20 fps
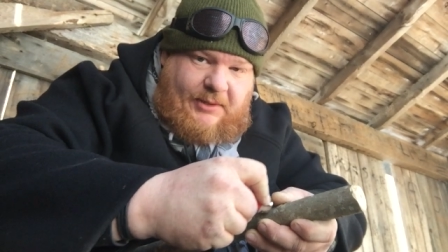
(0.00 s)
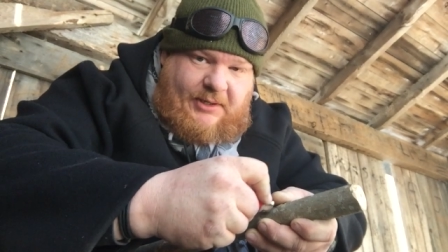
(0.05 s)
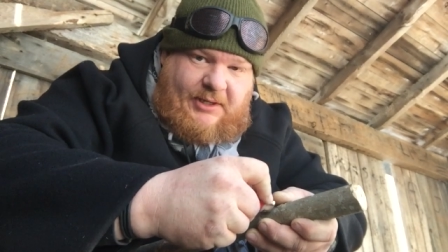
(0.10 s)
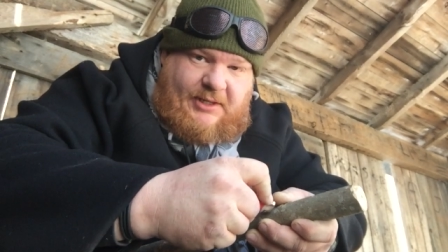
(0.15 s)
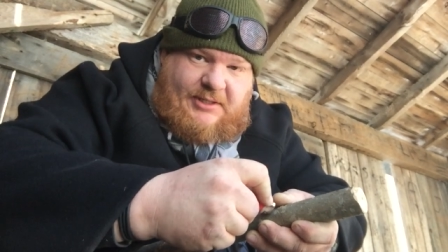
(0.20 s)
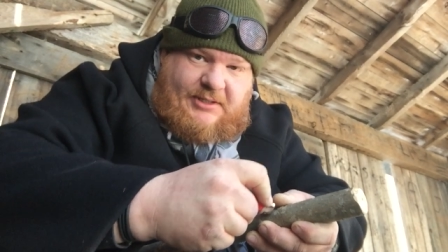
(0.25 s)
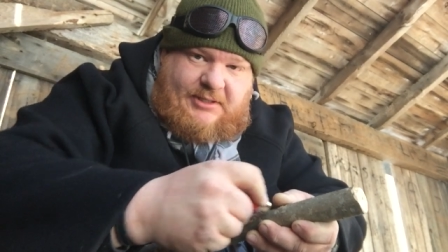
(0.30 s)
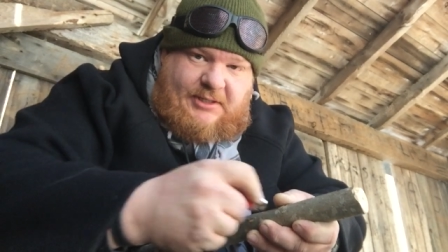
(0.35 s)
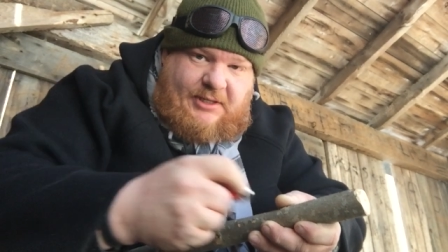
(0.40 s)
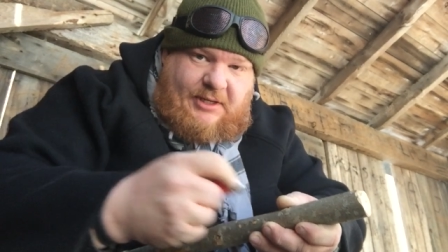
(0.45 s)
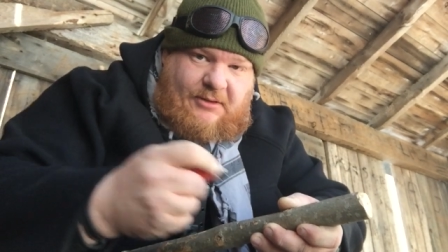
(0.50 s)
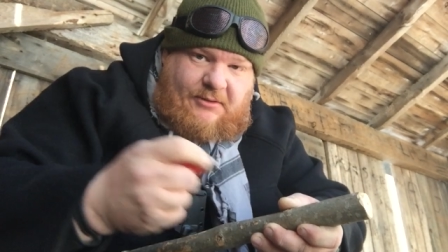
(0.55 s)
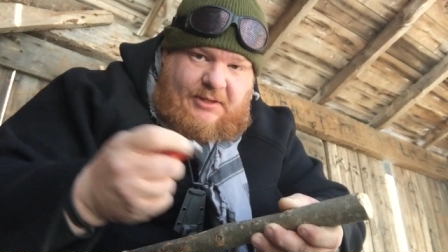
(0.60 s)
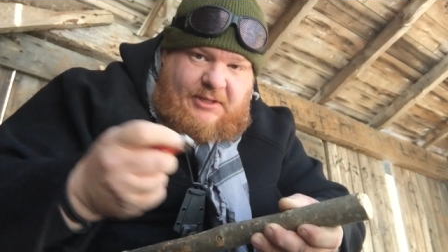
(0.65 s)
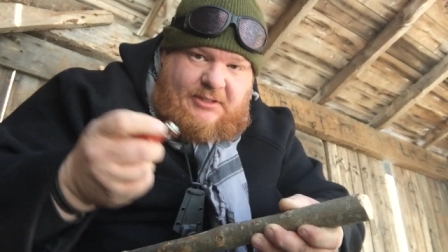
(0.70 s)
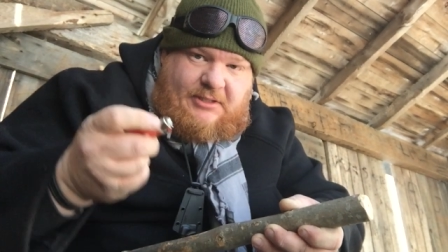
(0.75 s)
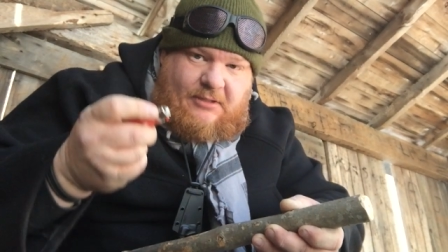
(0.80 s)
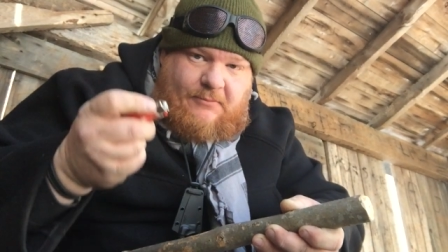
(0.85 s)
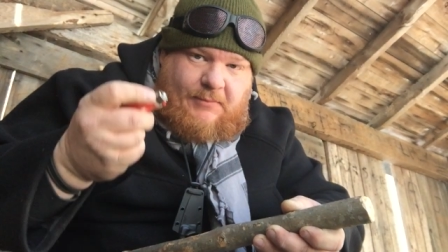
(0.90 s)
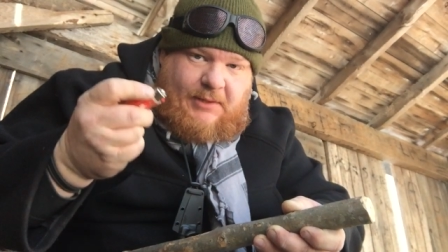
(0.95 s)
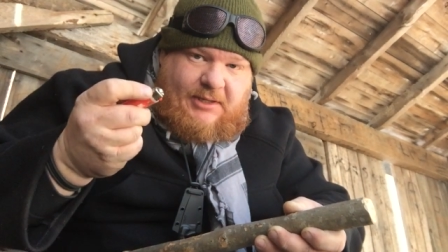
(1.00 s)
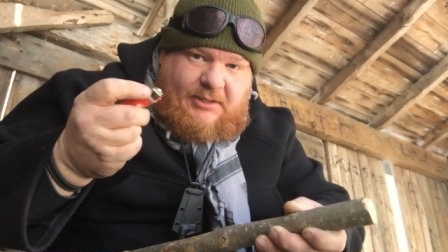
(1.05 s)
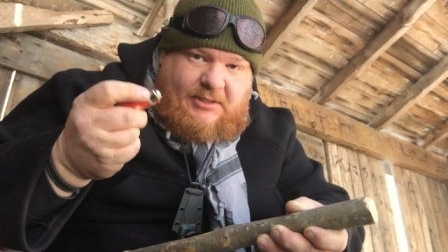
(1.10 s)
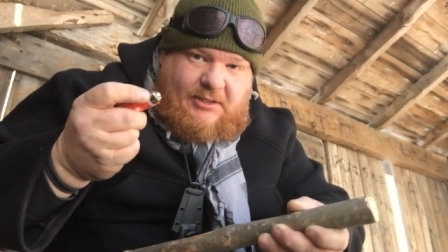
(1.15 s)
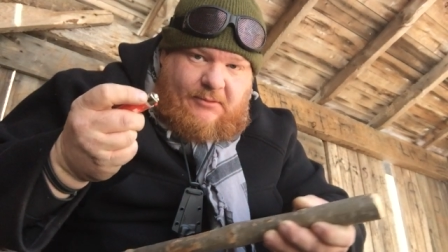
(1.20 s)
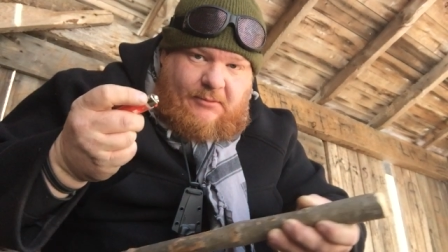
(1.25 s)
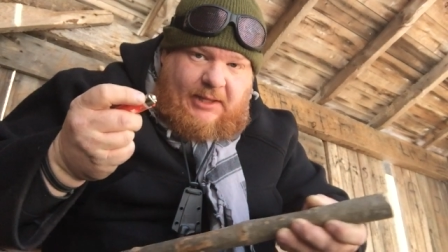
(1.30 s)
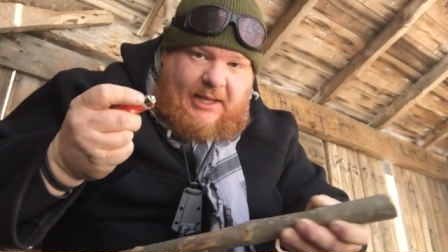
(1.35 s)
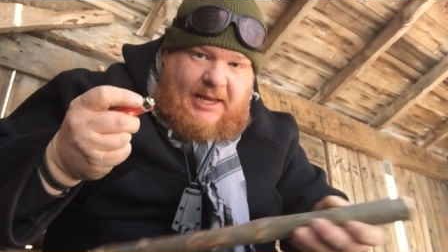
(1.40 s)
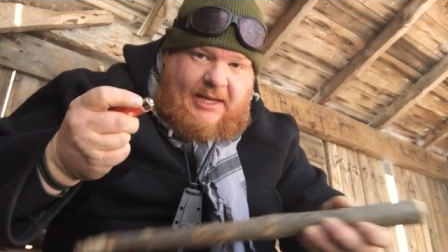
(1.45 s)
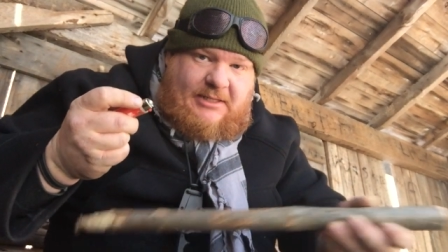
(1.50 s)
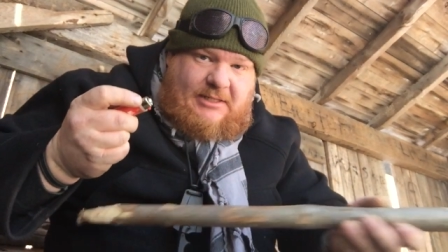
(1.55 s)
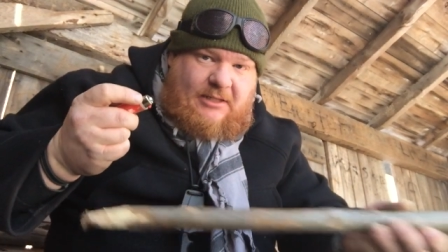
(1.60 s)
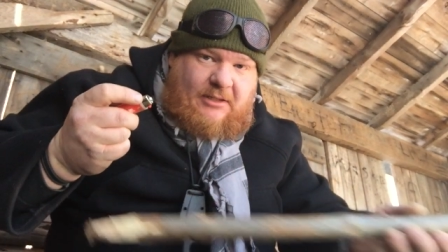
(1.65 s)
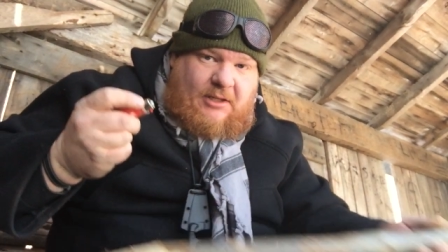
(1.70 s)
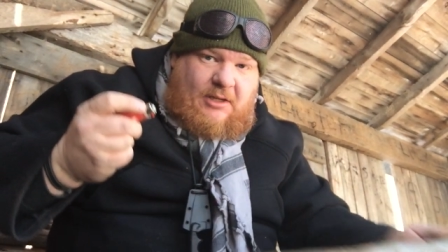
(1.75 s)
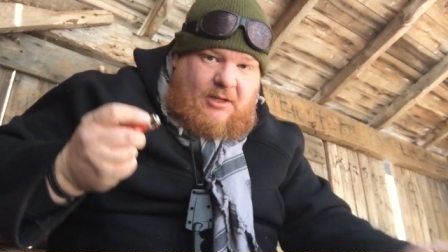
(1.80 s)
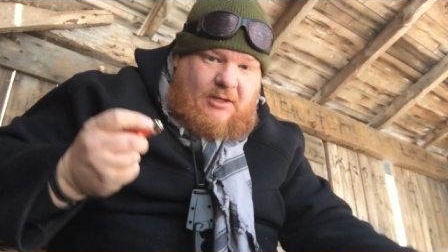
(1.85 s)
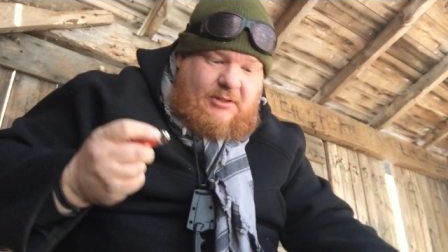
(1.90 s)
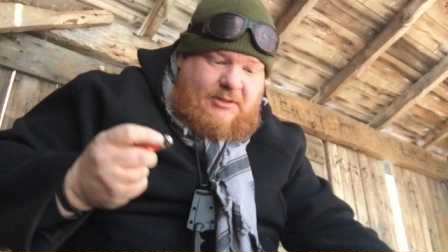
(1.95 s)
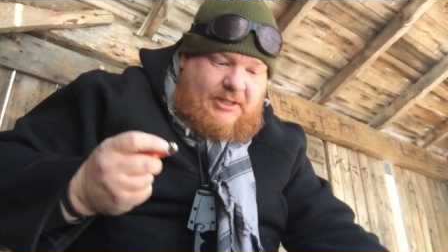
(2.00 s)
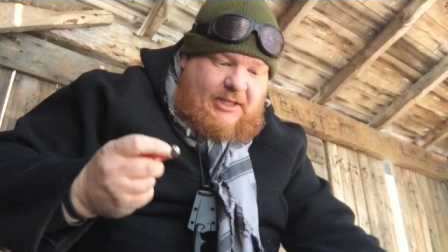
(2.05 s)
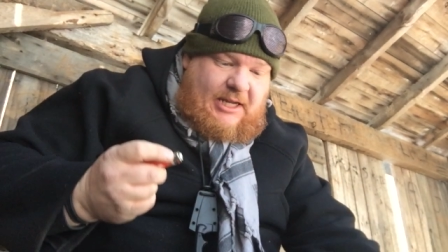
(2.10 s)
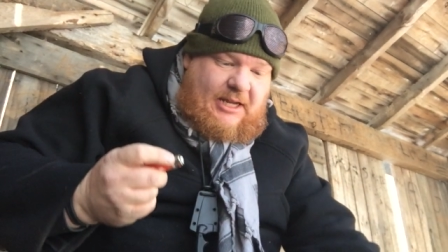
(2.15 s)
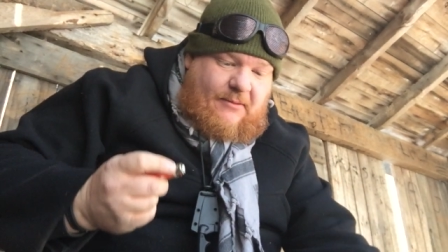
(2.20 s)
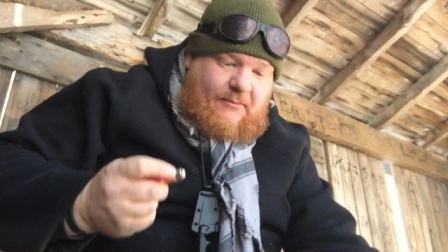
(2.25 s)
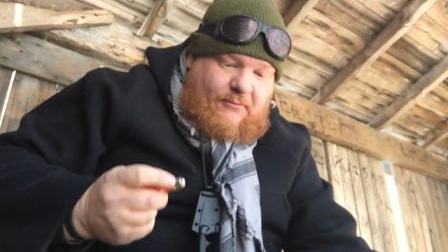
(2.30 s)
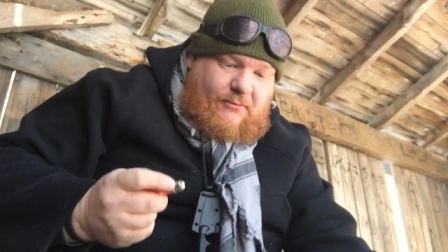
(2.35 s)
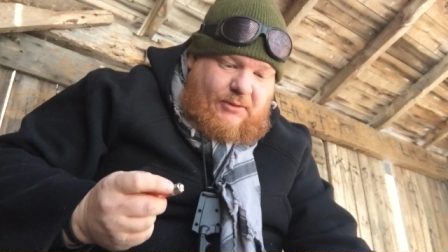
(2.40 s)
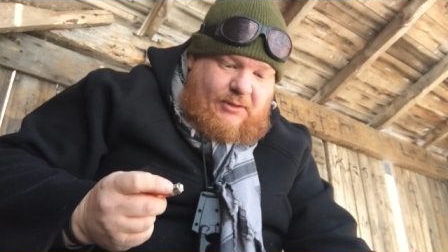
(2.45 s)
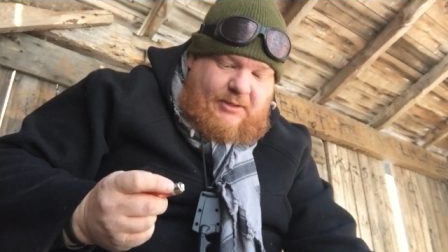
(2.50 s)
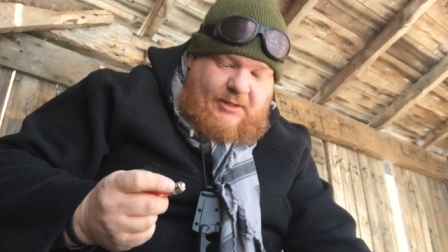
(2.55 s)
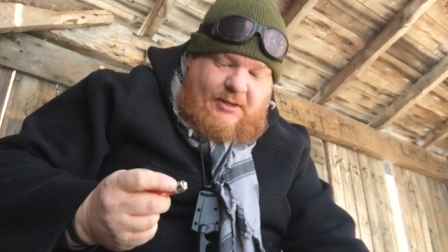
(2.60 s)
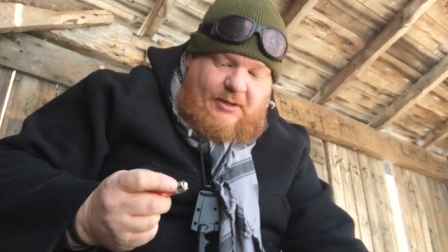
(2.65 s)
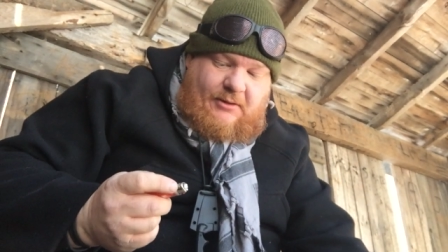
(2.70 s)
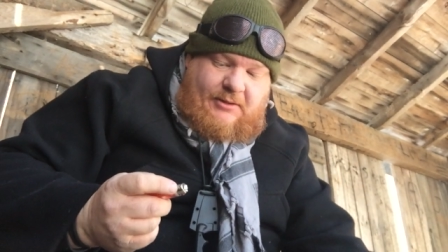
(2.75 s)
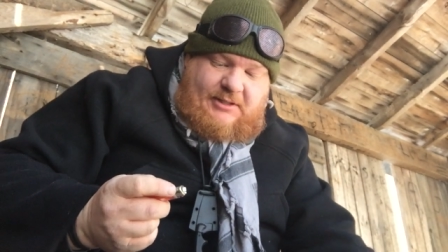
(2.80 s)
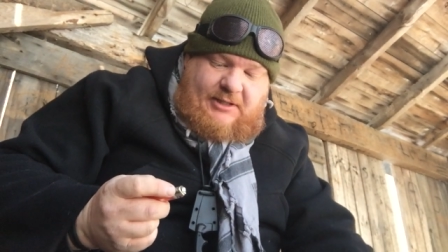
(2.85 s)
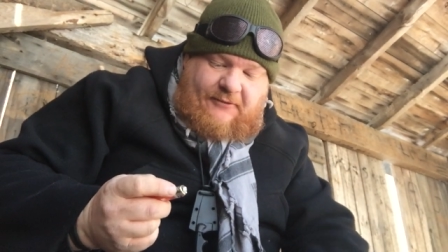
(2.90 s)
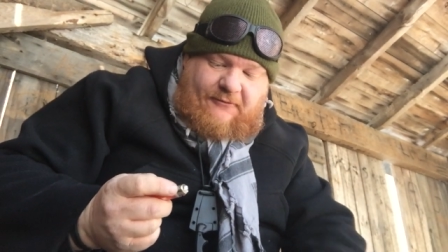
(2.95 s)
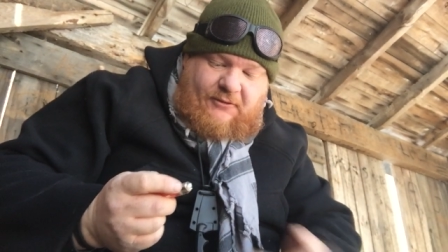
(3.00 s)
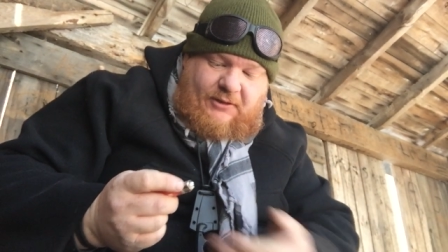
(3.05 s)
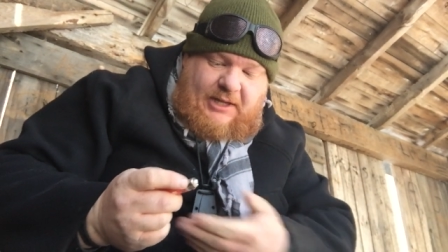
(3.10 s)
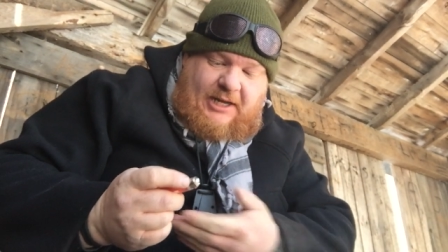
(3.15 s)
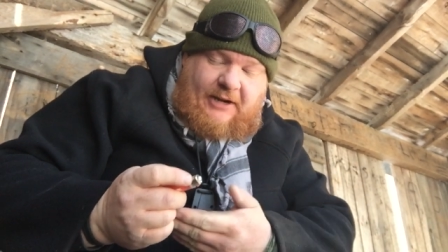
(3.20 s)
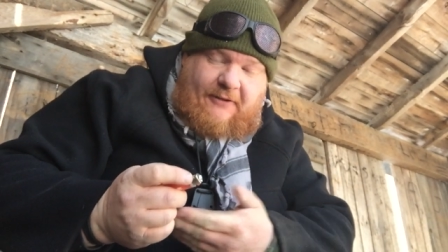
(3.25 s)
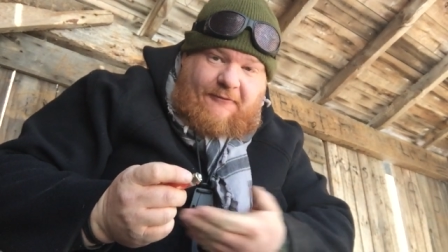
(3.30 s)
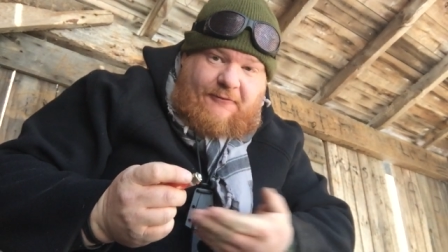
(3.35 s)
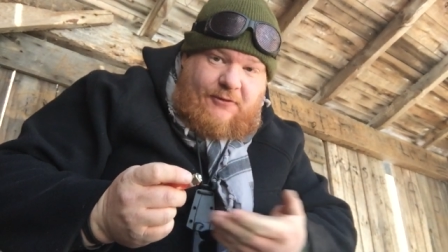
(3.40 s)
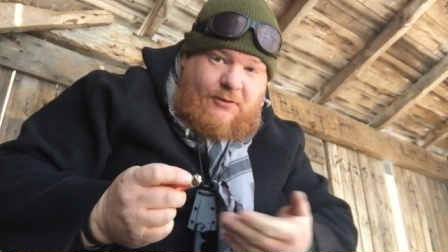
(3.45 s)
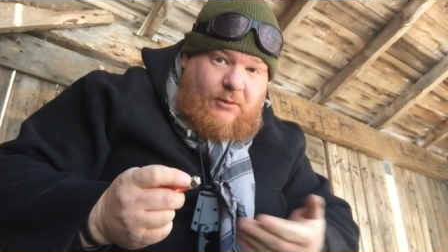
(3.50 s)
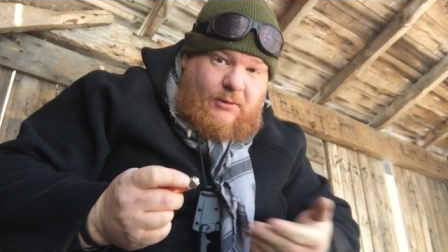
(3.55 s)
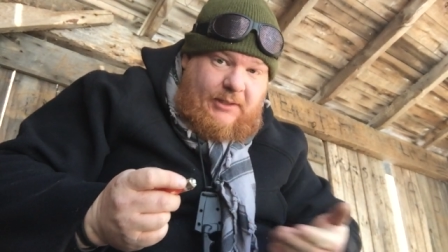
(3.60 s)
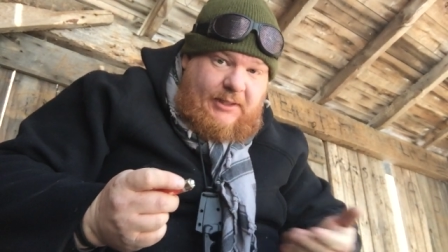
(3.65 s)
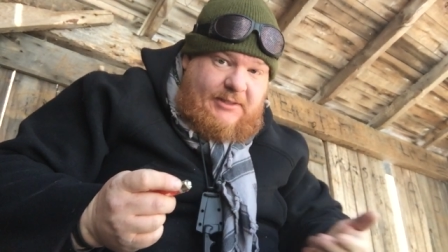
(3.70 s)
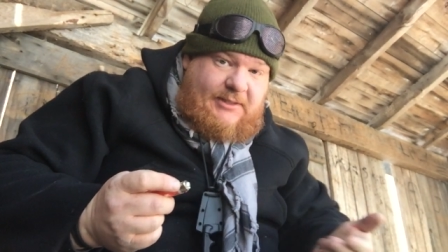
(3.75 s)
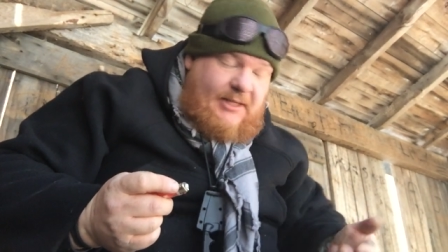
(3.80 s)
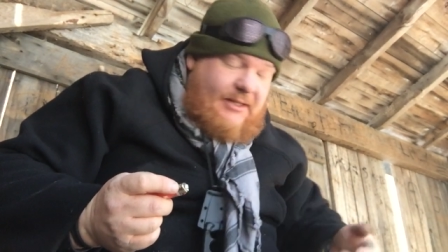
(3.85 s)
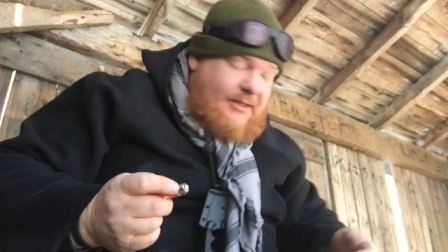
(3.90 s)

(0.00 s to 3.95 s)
because, you know, these are meant to last a long time. You know, it's a lot of fuel that's